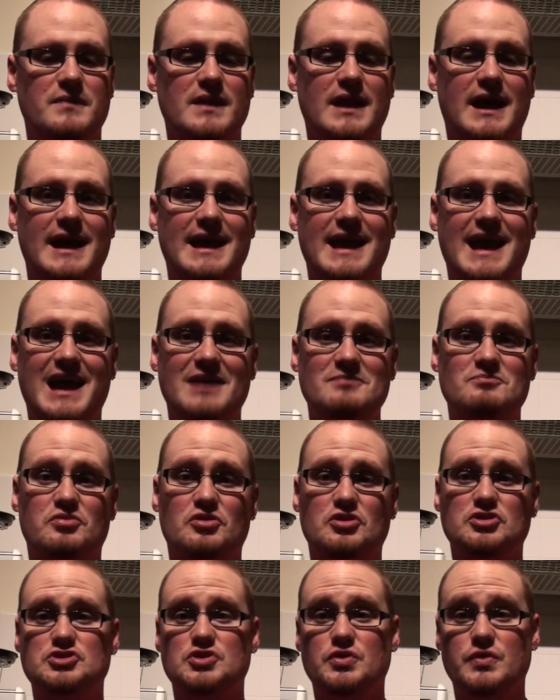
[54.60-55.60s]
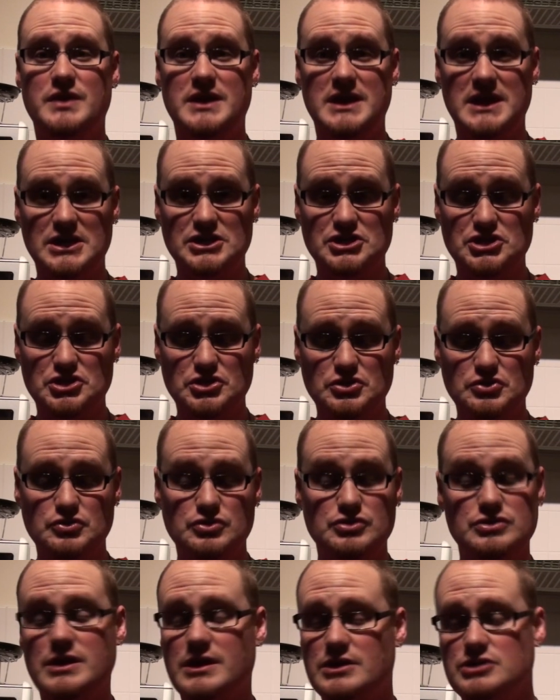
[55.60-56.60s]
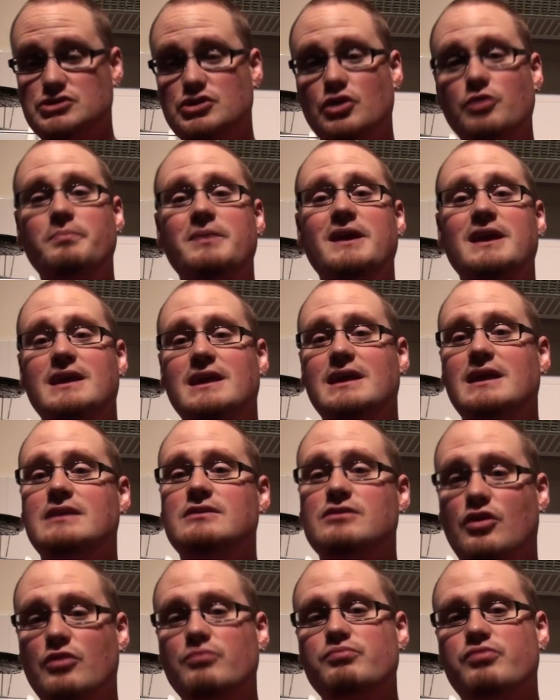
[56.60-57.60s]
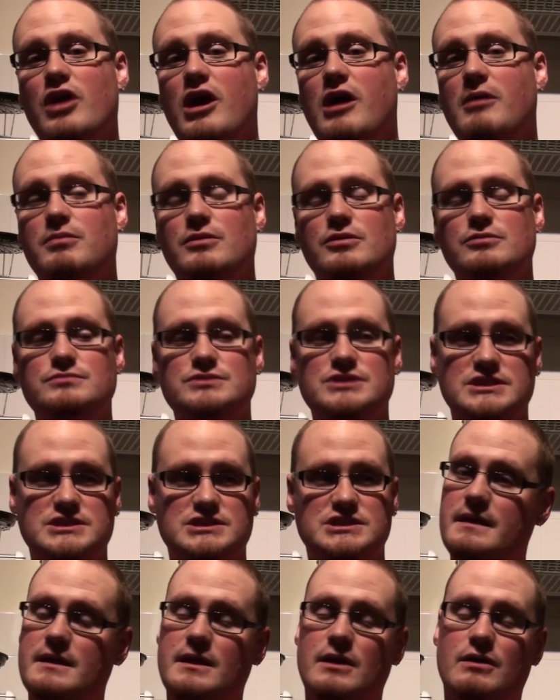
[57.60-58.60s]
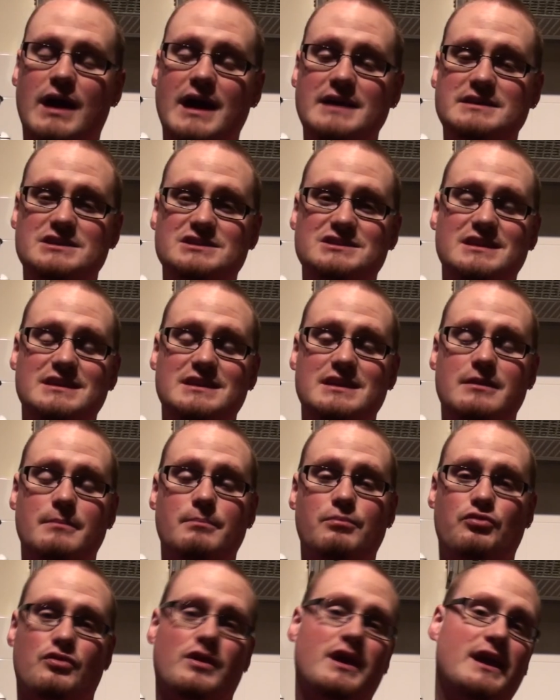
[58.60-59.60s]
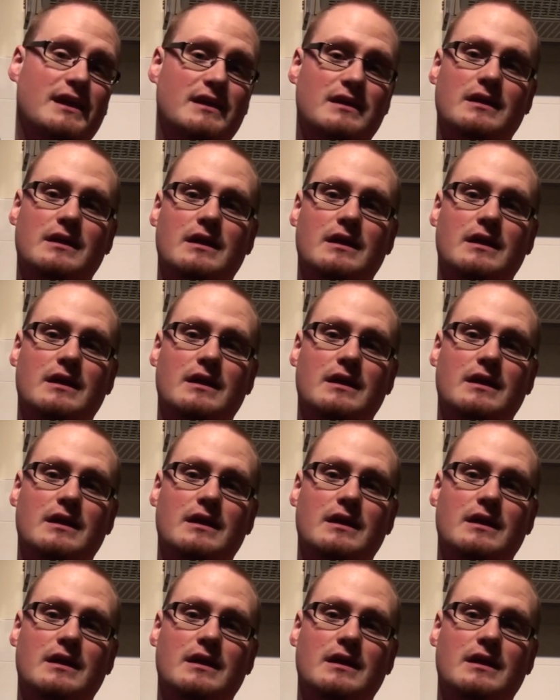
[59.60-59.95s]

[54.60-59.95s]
I had personal issues. There's no biggie, no problems. It's, I just needed a break